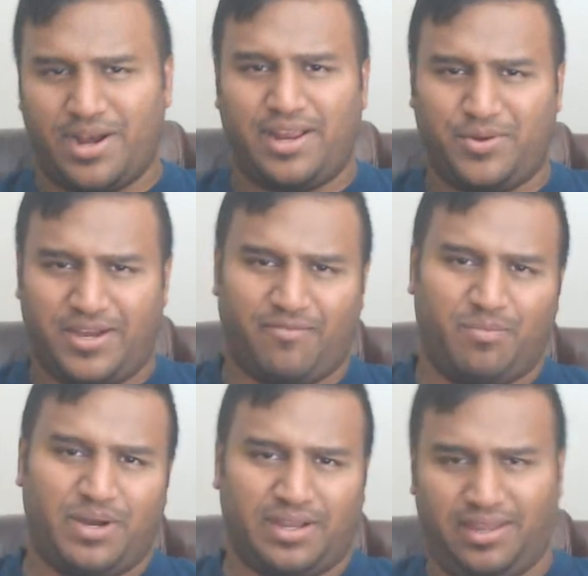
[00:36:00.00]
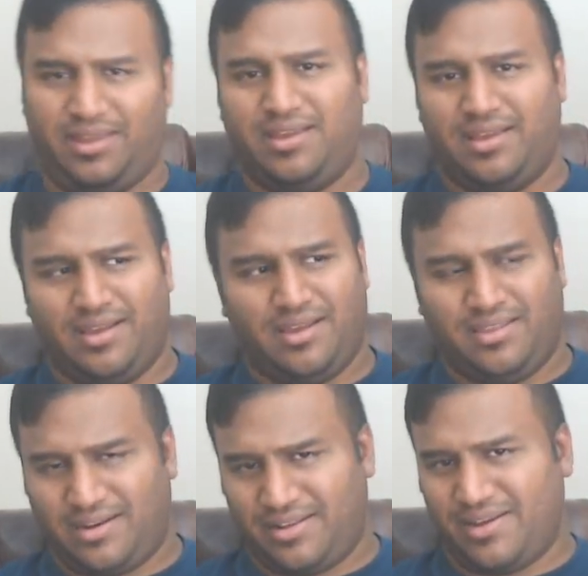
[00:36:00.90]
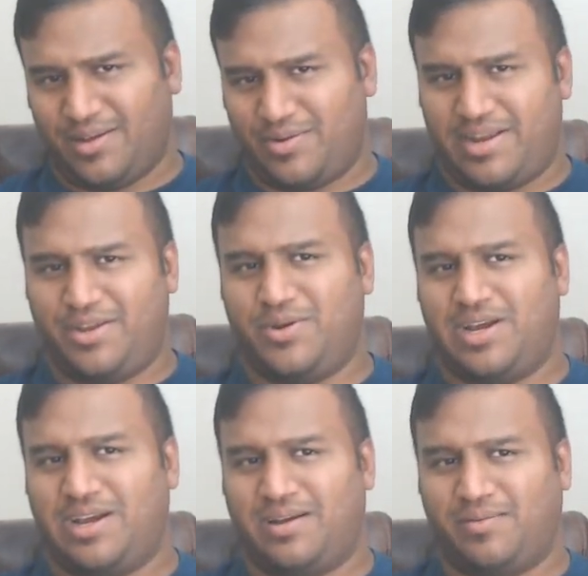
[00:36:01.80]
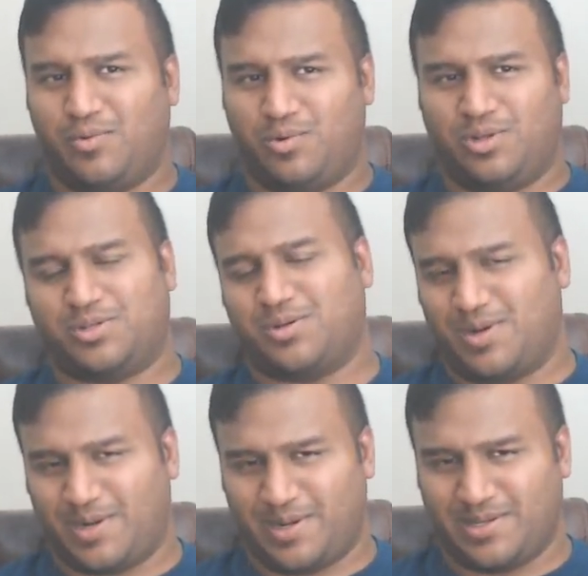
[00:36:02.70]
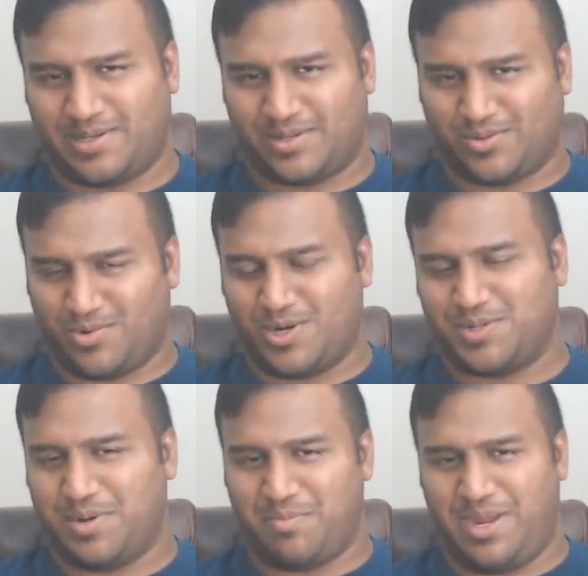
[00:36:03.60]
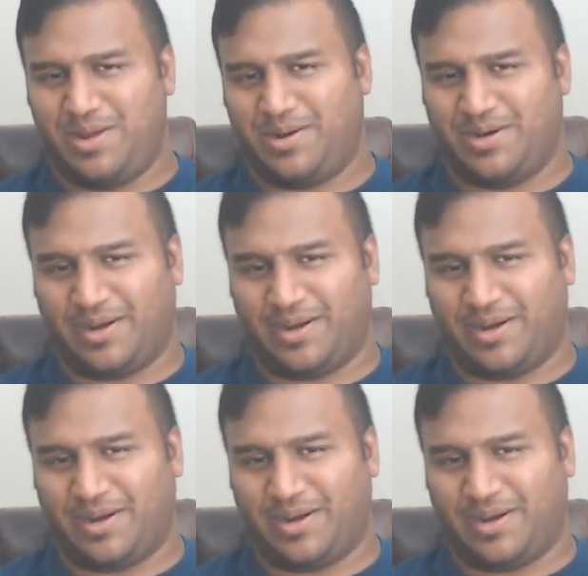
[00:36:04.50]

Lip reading: have Buggy, and at the other end you have the world's strongest swordsman Mihawk.